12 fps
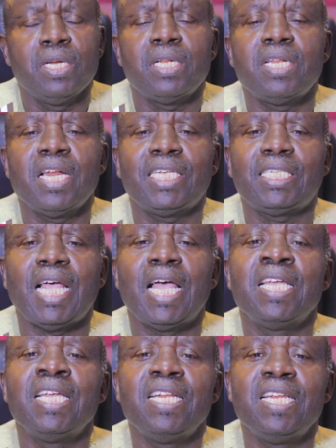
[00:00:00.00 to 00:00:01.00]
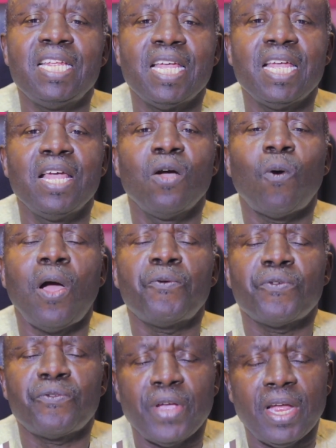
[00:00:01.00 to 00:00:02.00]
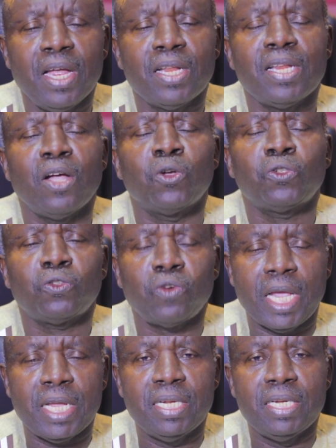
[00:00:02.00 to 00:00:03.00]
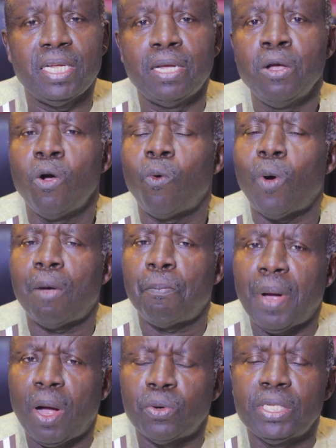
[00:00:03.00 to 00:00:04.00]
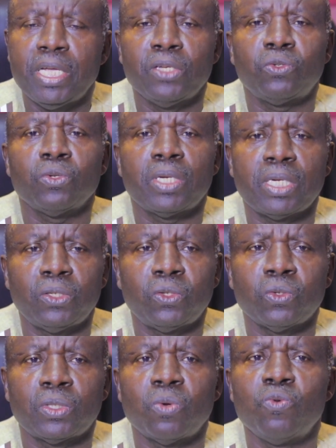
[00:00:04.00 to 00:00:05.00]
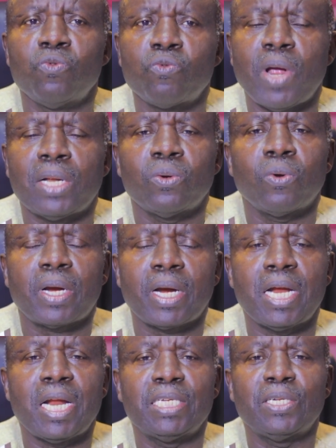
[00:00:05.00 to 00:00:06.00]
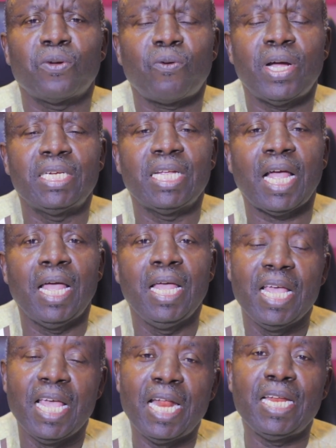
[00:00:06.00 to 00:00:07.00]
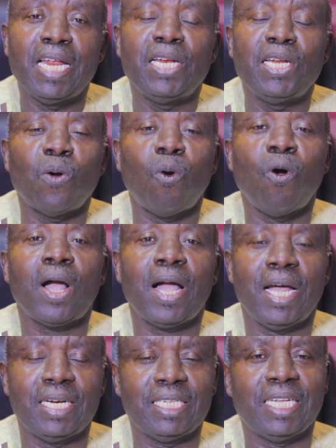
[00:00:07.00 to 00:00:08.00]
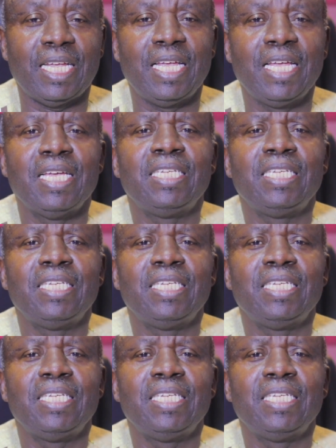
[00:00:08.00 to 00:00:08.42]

Nessa Hindi, what you shed, Osra Hindi, what power Yesu Christus, so we are no cranajan pandia, and any war can say,